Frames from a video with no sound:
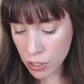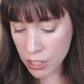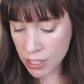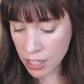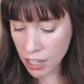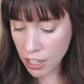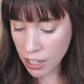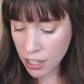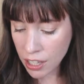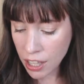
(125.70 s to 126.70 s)
you can
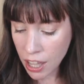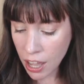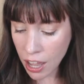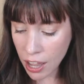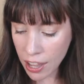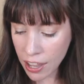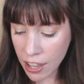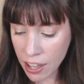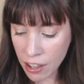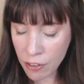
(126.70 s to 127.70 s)
see, I
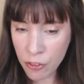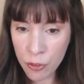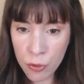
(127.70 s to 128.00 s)
have